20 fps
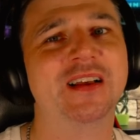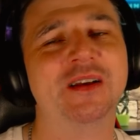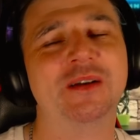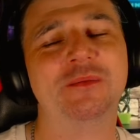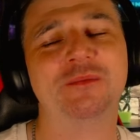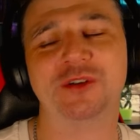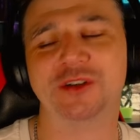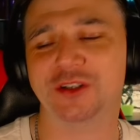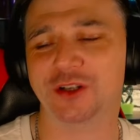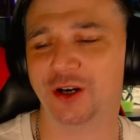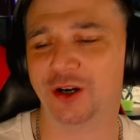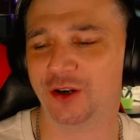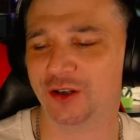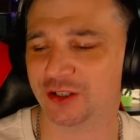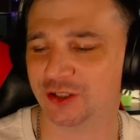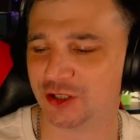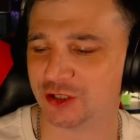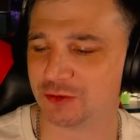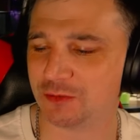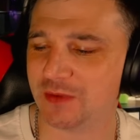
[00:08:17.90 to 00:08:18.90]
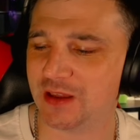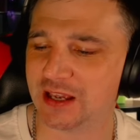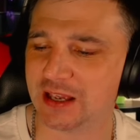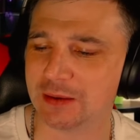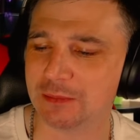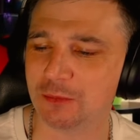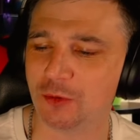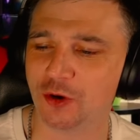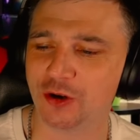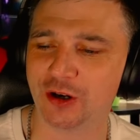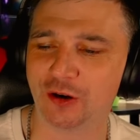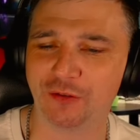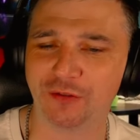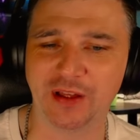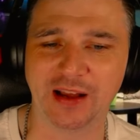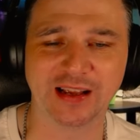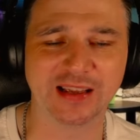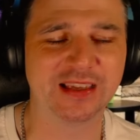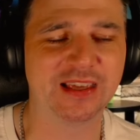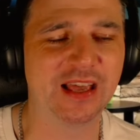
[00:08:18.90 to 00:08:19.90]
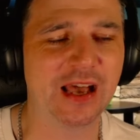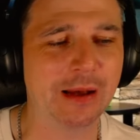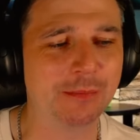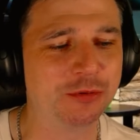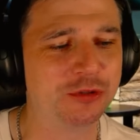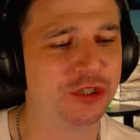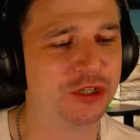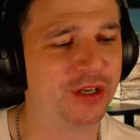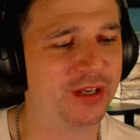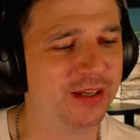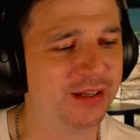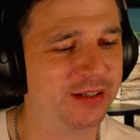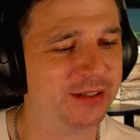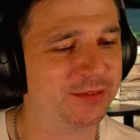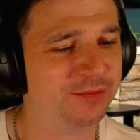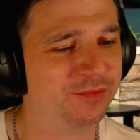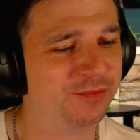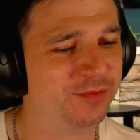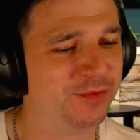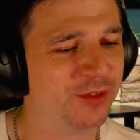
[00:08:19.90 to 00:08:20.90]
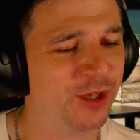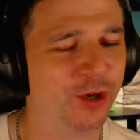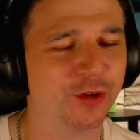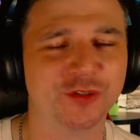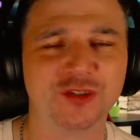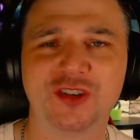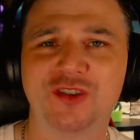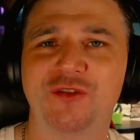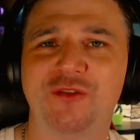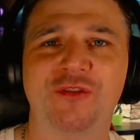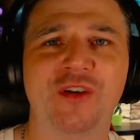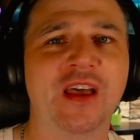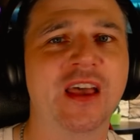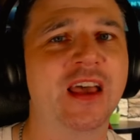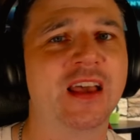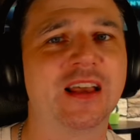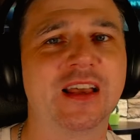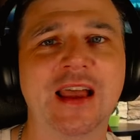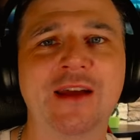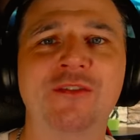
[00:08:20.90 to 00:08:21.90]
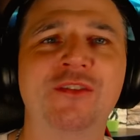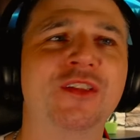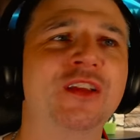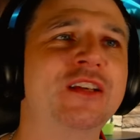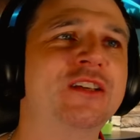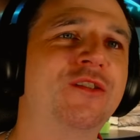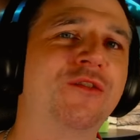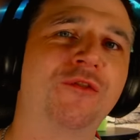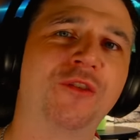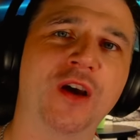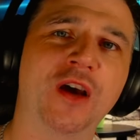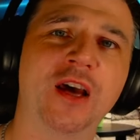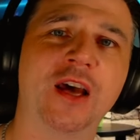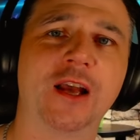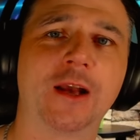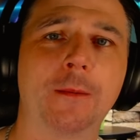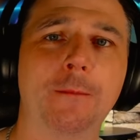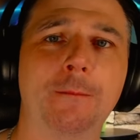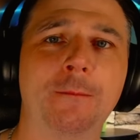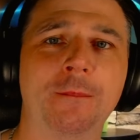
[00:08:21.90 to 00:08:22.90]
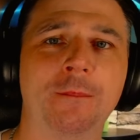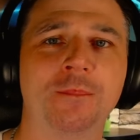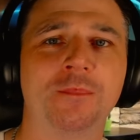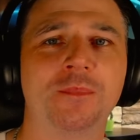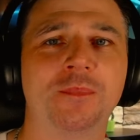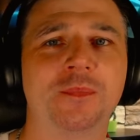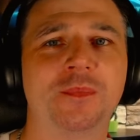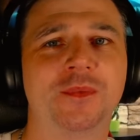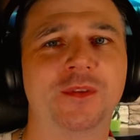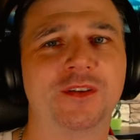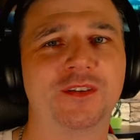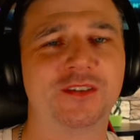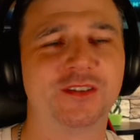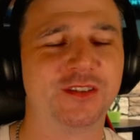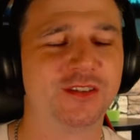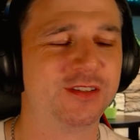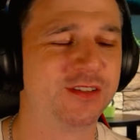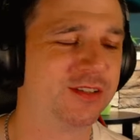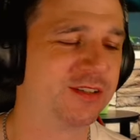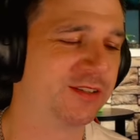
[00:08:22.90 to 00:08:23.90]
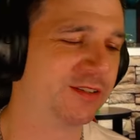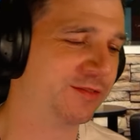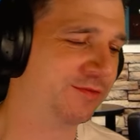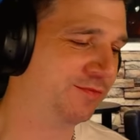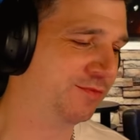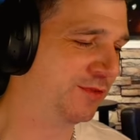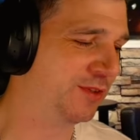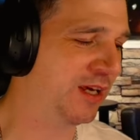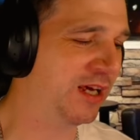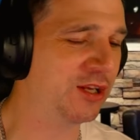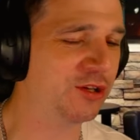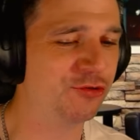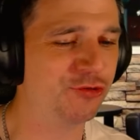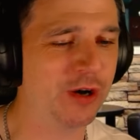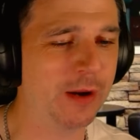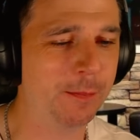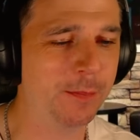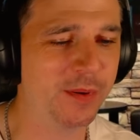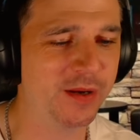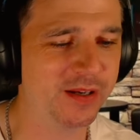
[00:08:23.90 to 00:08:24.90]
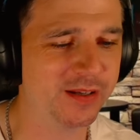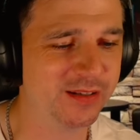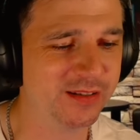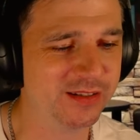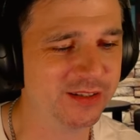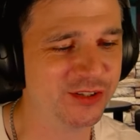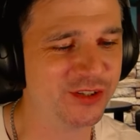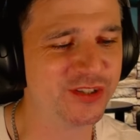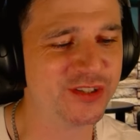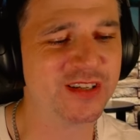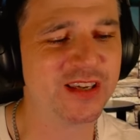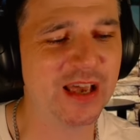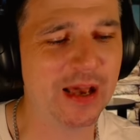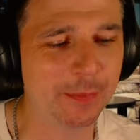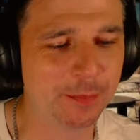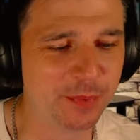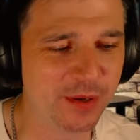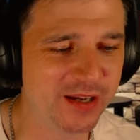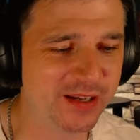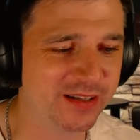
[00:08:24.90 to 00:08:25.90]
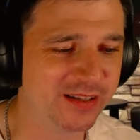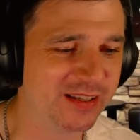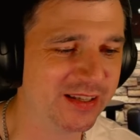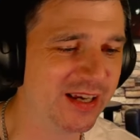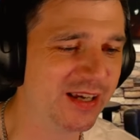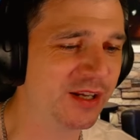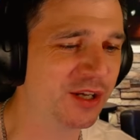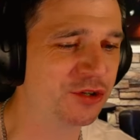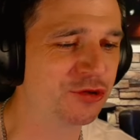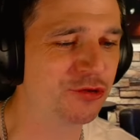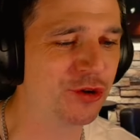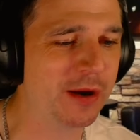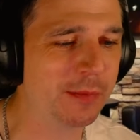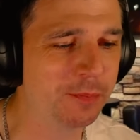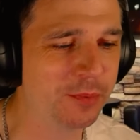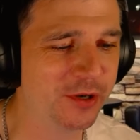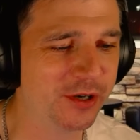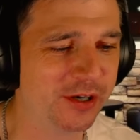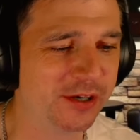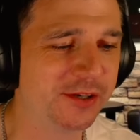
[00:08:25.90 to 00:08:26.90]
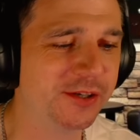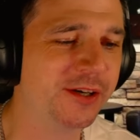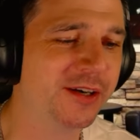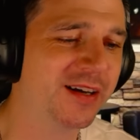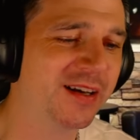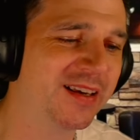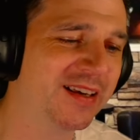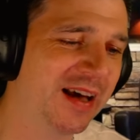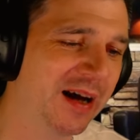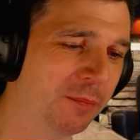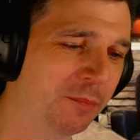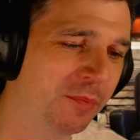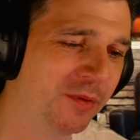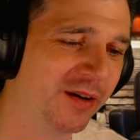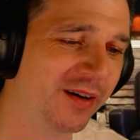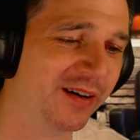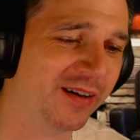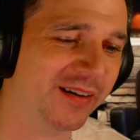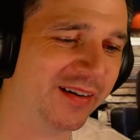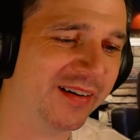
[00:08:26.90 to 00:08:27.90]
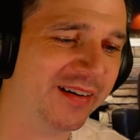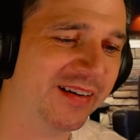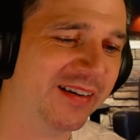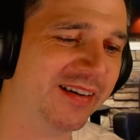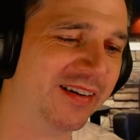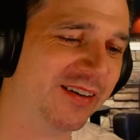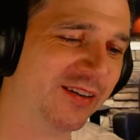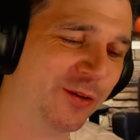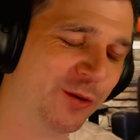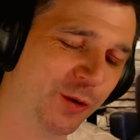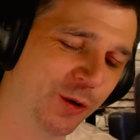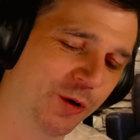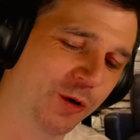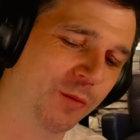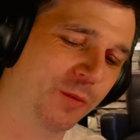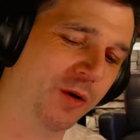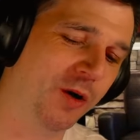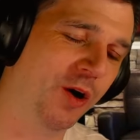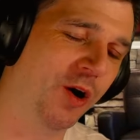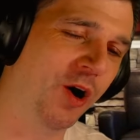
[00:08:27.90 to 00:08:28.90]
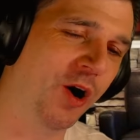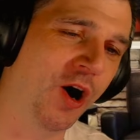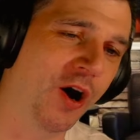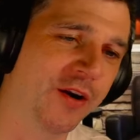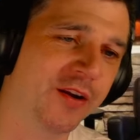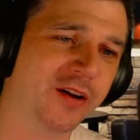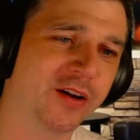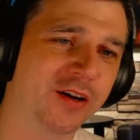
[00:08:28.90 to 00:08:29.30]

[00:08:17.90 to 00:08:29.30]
But yo, you're just making money off that cap shit. No, just fake. Everything's fake. You ain't trapping, you're just capping. You ain't a trapper, you're a capper. Come on.